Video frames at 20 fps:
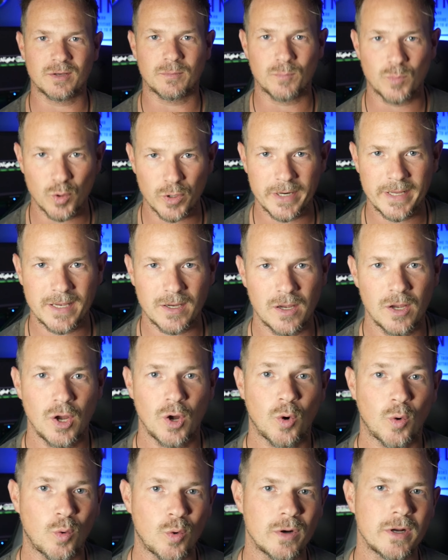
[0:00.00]
the morning
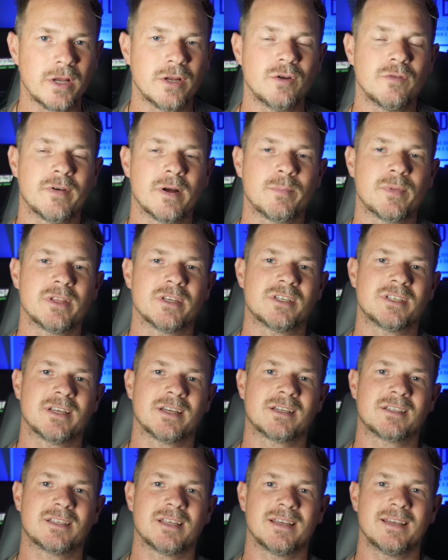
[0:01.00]
on November the
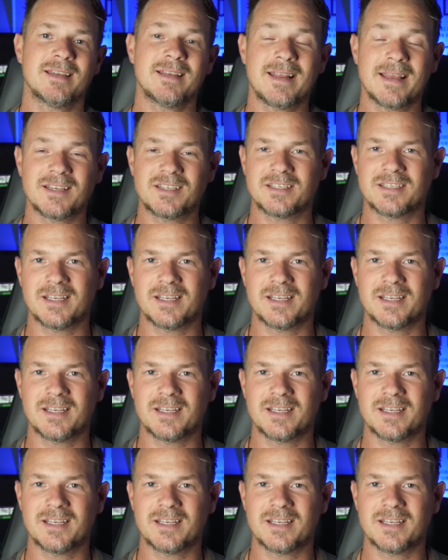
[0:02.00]
6th, it has